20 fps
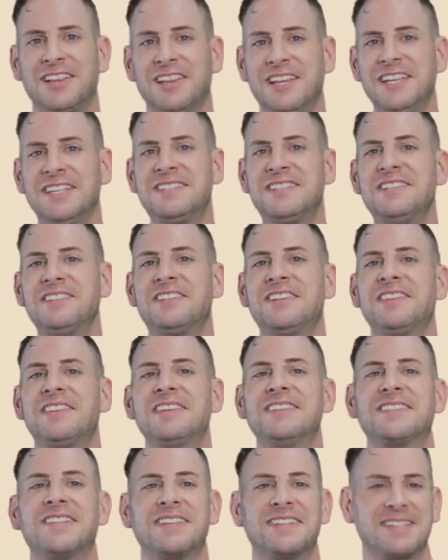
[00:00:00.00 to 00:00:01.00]
Listen to
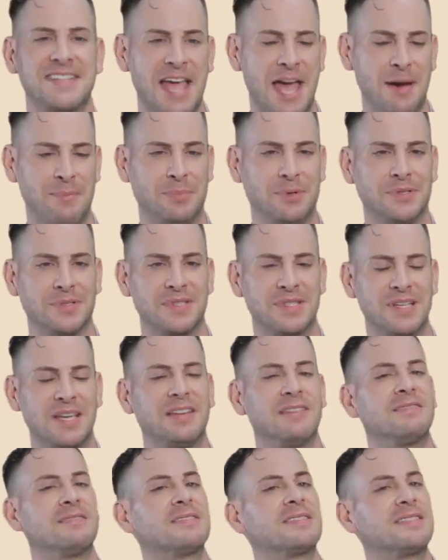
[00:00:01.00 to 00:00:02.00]
these examples
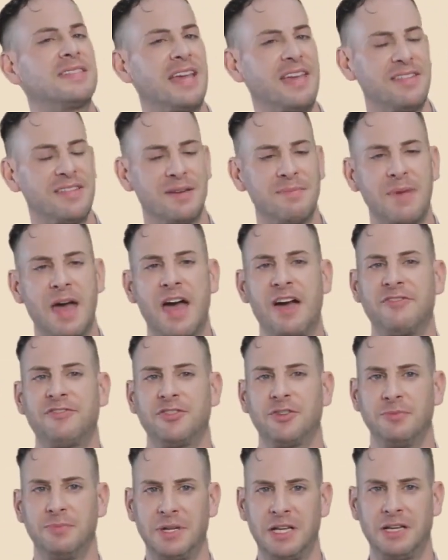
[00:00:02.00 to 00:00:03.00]
and say them
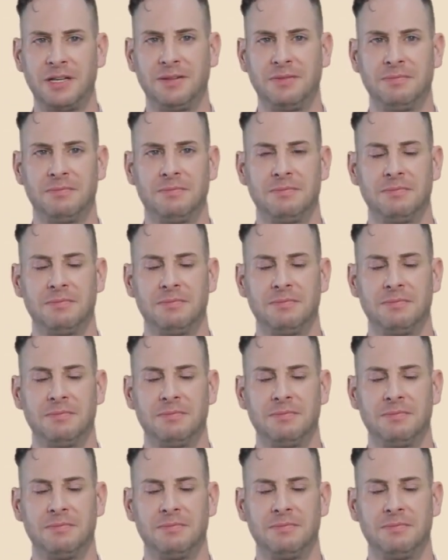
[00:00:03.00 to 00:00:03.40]
after me.